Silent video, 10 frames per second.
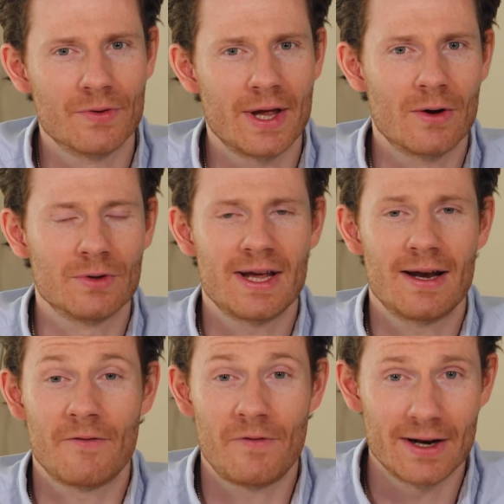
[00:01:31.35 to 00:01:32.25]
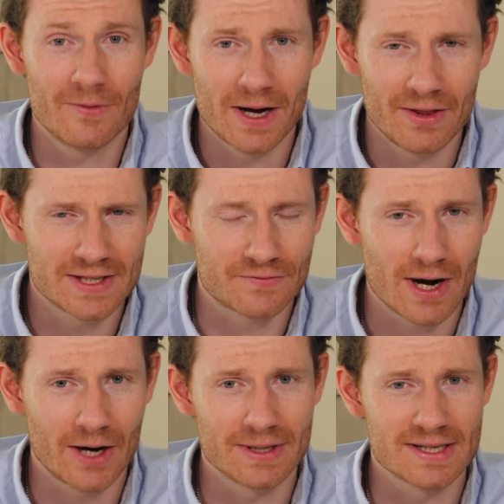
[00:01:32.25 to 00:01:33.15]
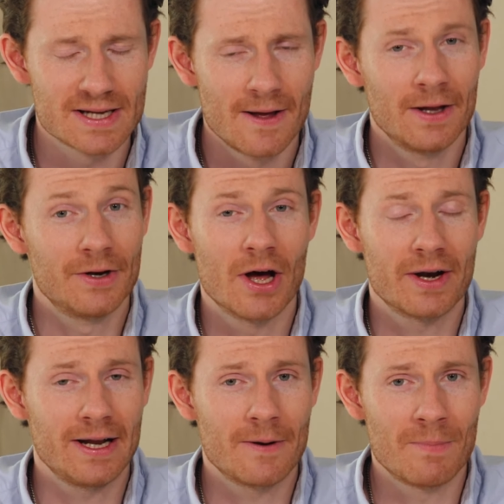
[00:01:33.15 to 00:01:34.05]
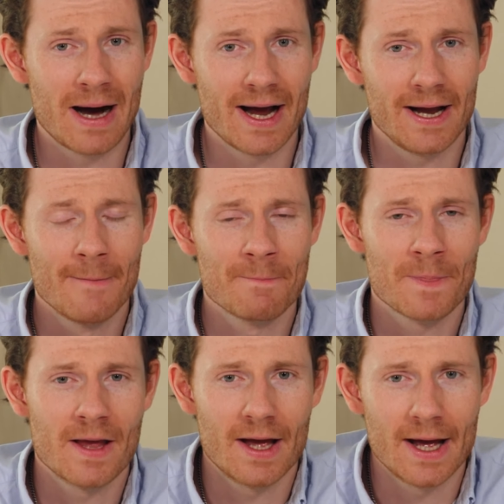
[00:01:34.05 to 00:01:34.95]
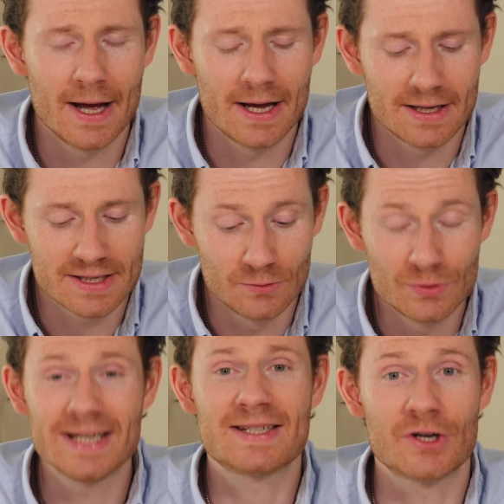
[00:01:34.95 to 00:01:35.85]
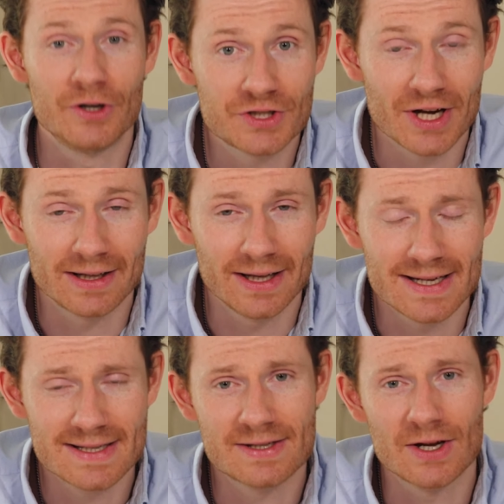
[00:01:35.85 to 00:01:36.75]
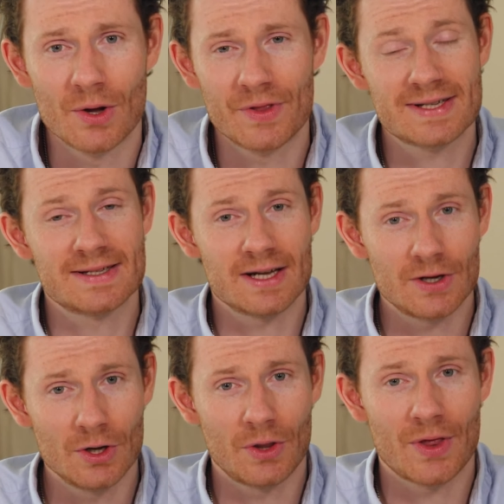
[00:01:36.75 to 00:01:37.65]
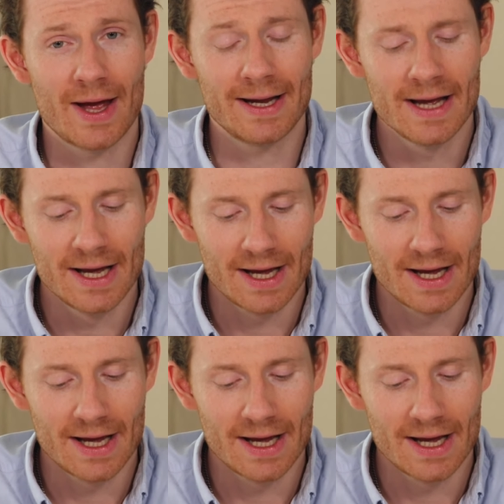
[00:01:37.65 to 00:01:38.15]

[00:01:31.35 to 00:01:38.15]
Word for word: They don't get offended by this fragrance, not in my uh, research at least. So this is a good thing.